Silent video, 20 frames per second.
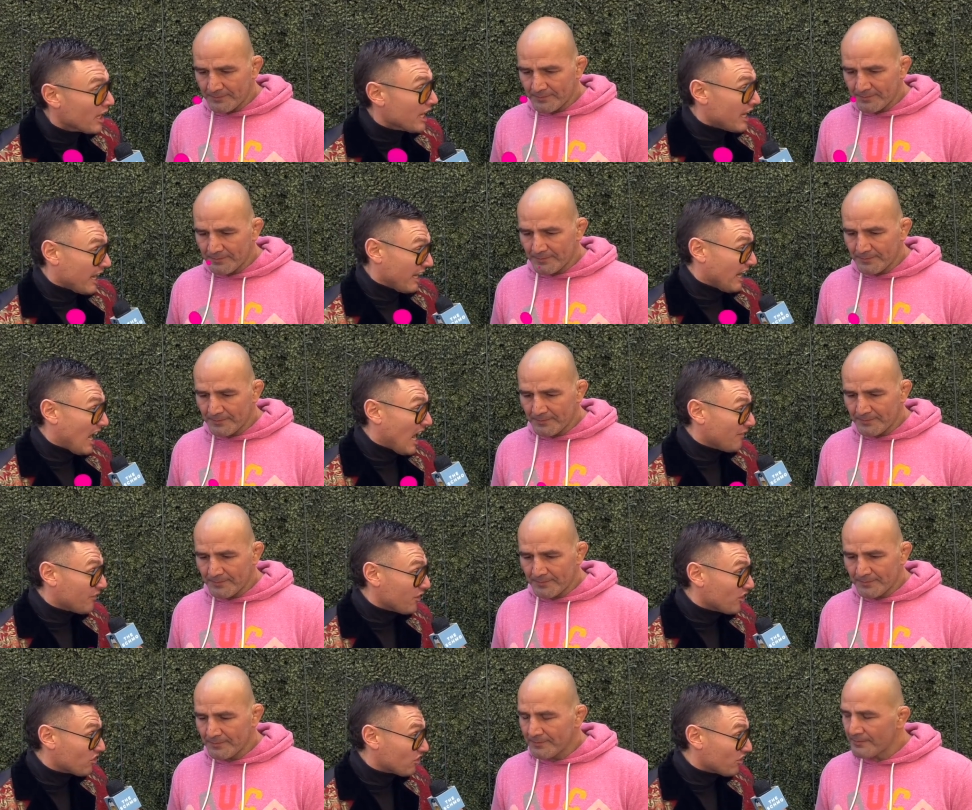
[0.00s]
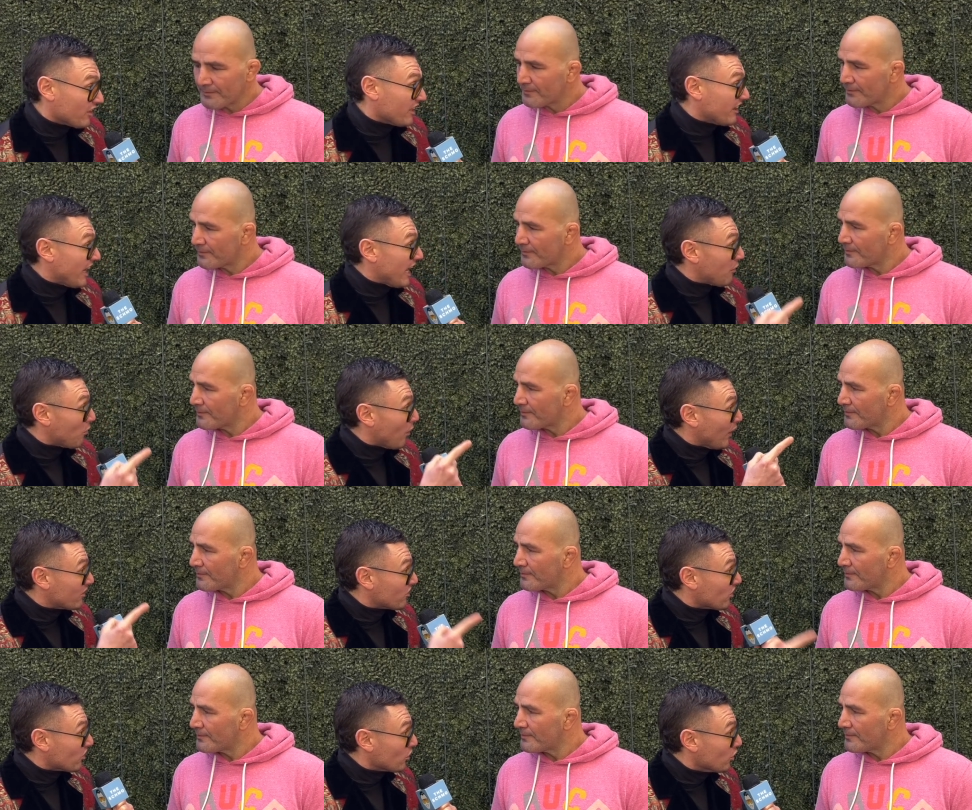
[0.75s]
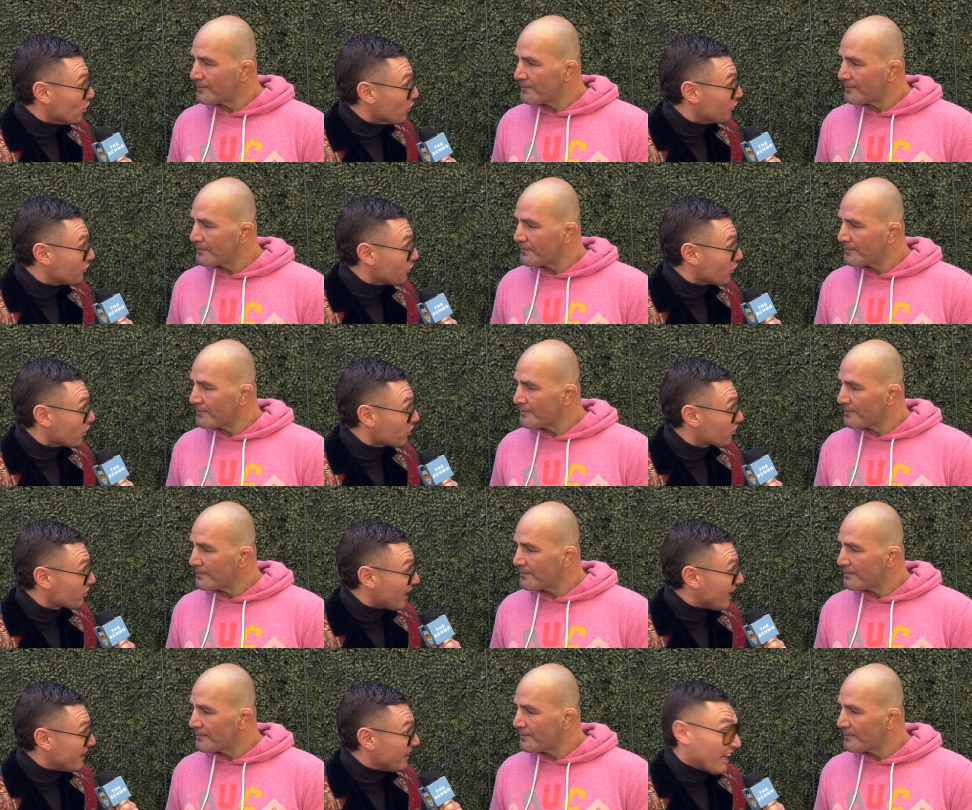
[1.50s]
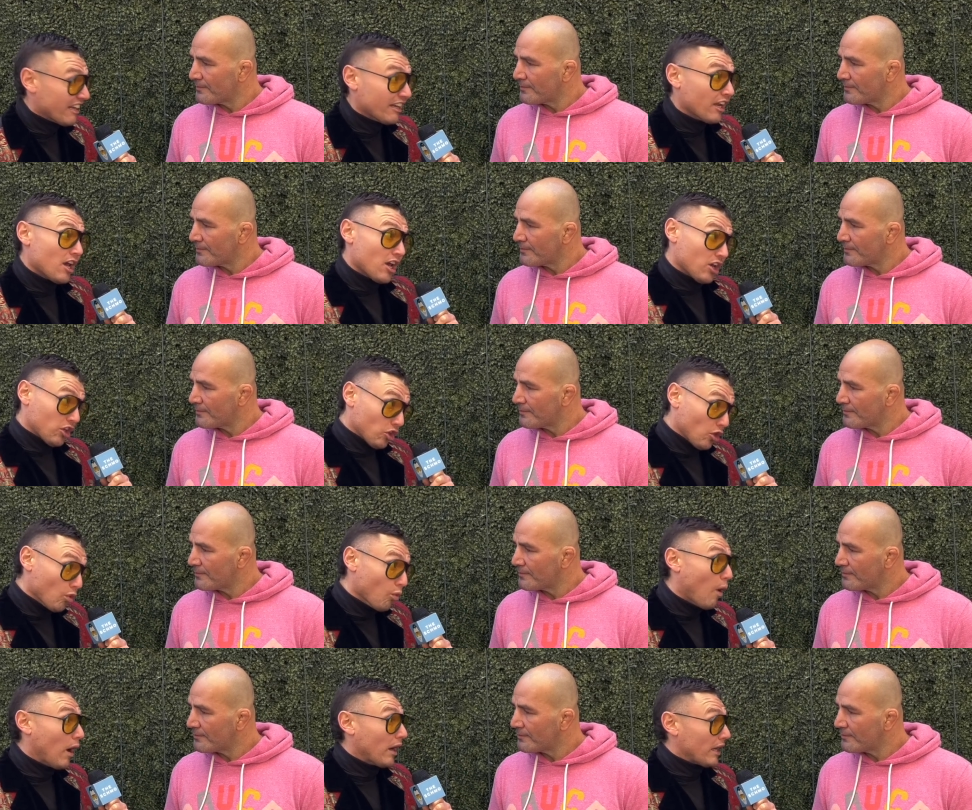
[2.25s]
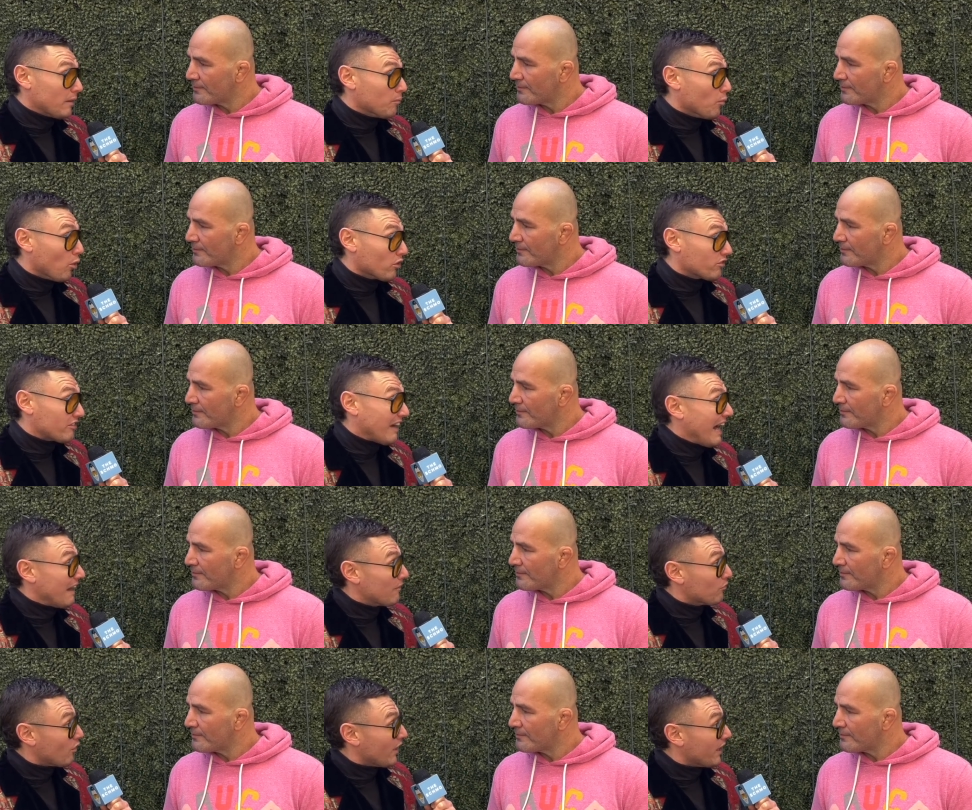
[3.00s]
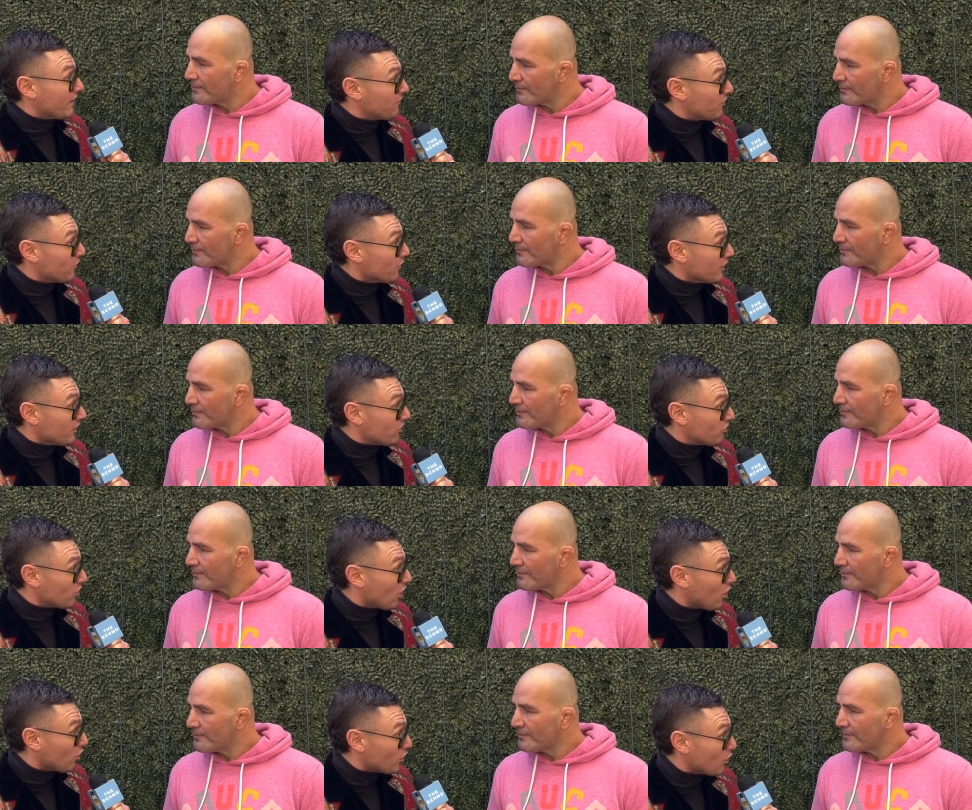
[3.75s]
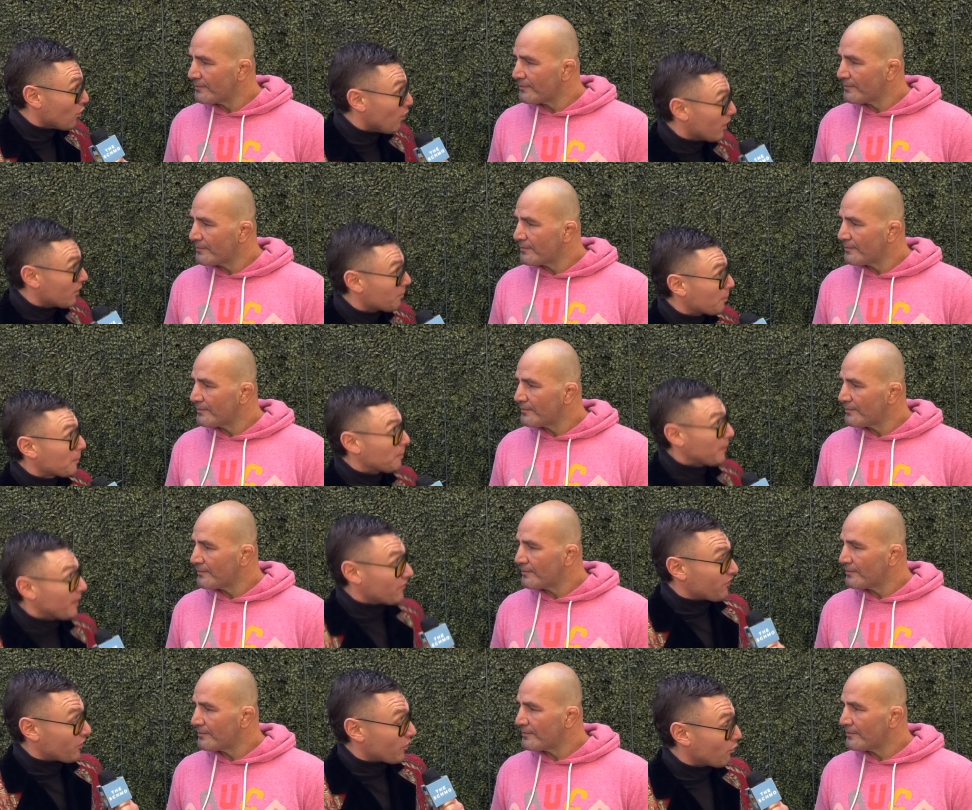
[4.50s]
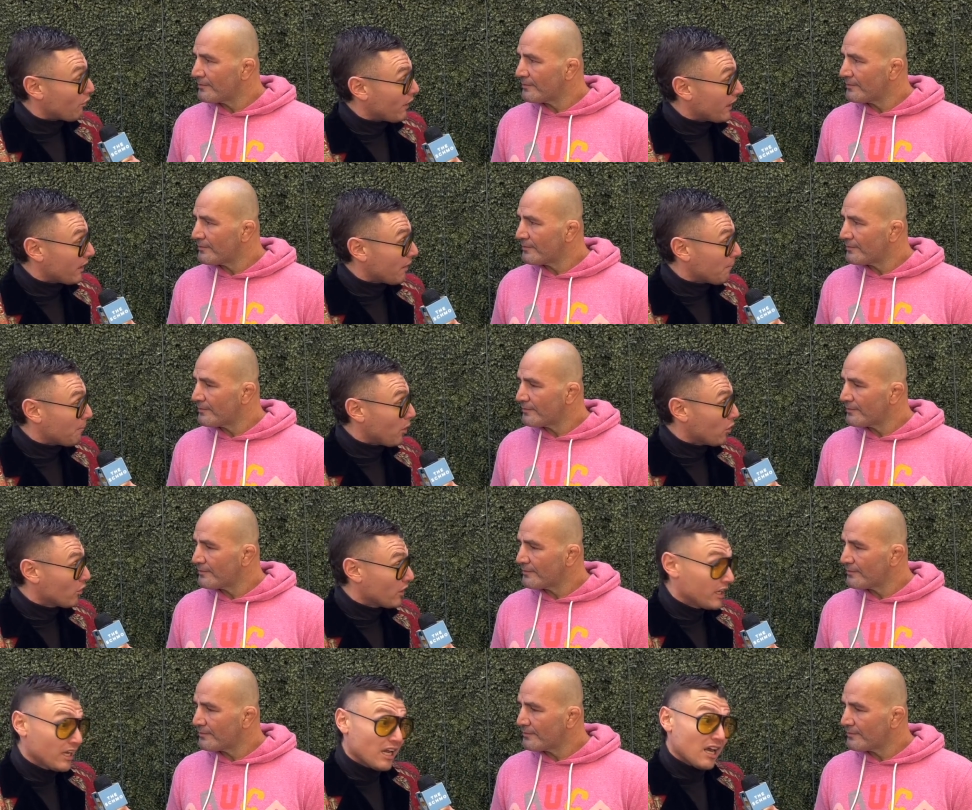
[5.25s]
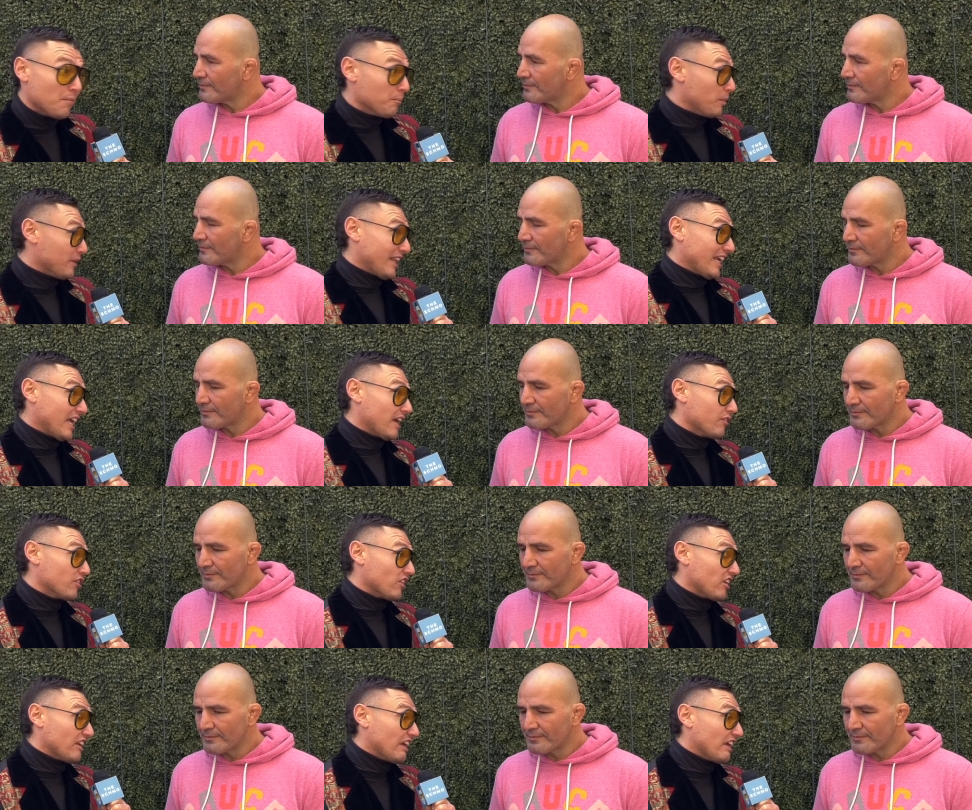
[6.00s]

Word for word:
Speaker 1: And obviously they went to you first, and then you wanted more time, rightfully so. You wanted to prepare for the right opponent, but they give it to